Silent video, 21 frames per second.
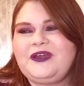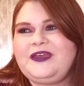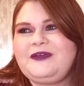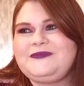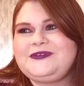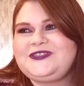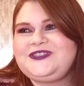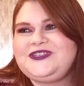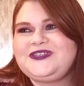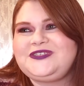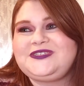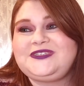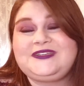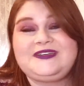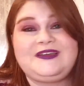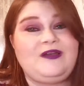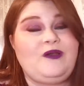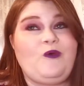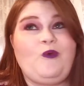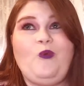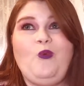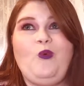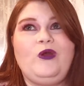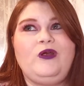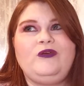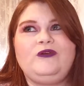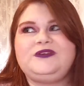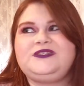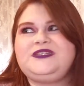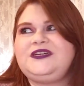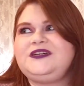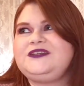It was just one of
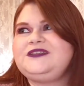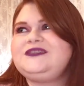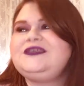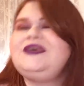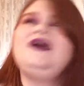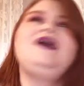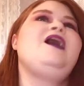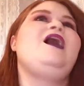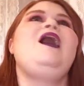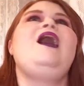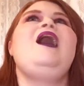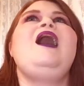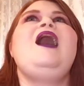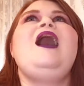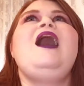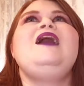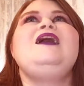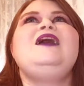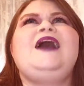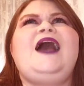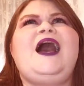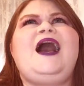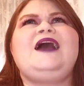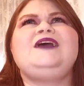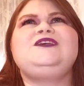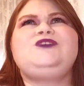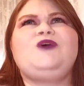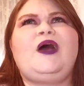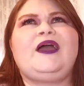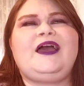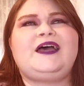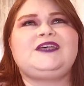those years.
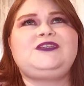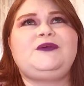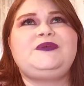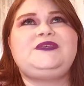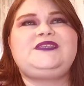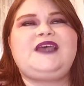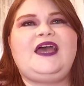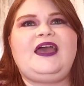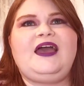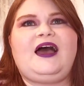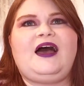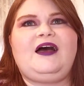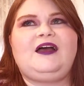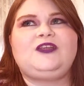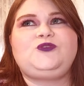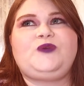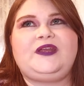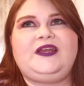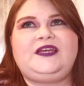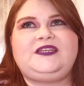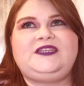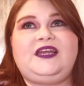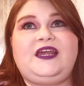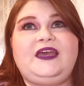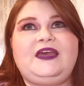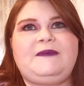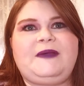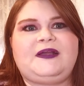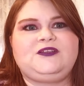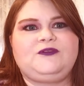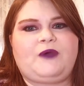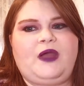So I guess I would say 2019, I didn't get
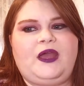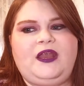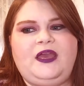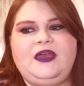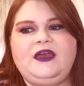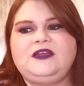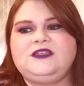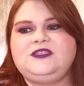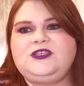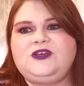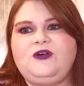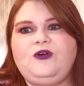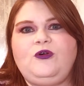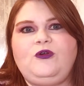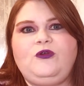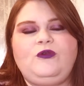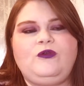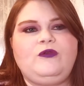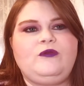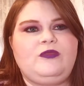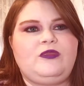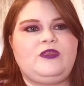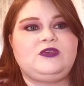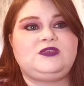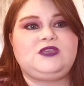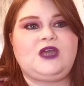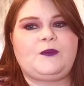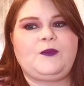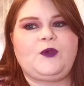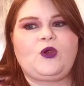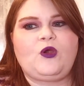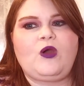back to writing until the
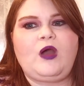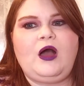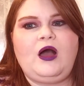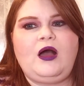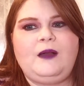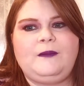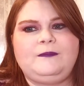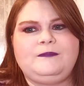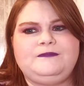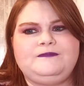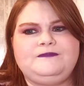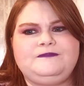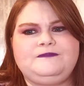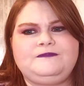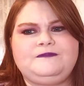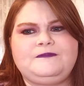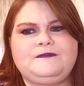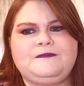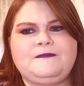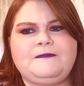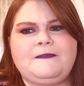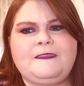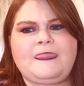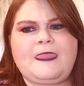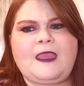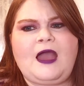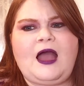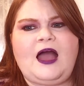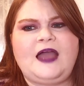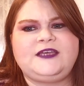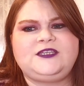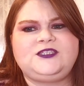summer.
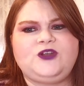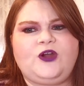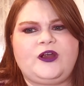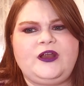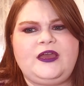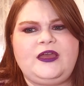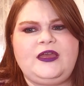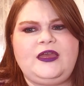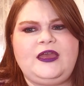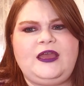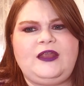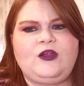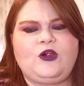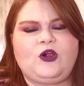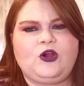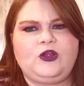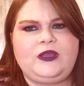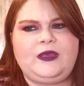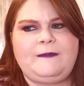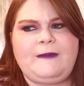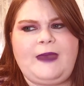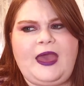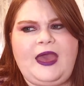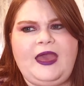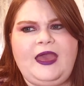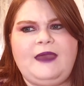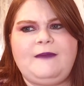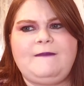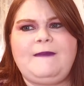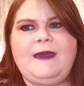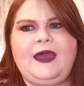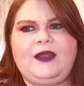I started in early
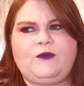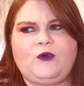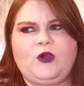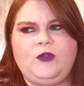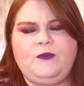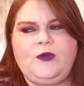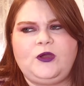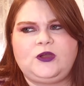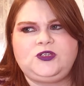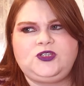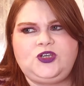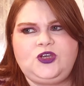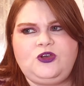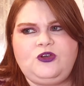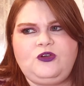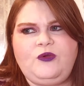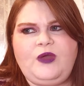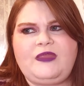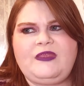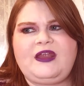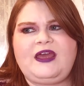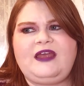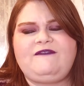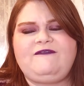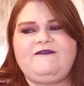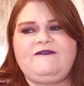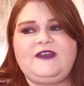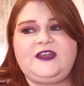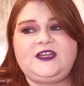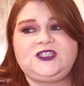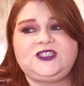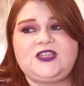May, Mad World Book 2, and then I'd
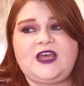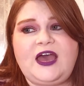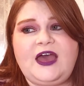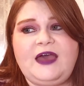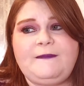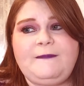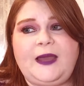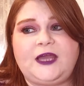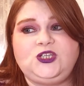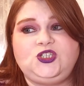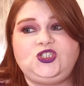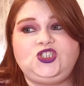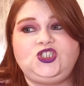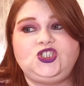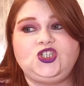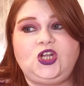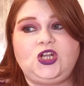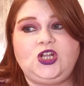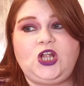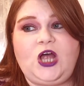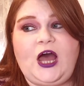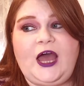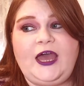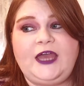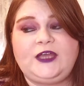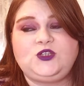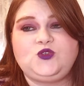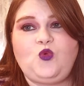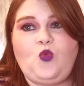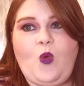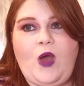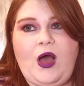finished that by July
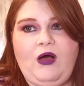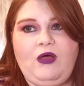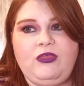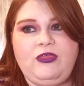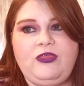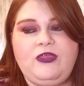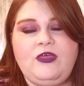12th.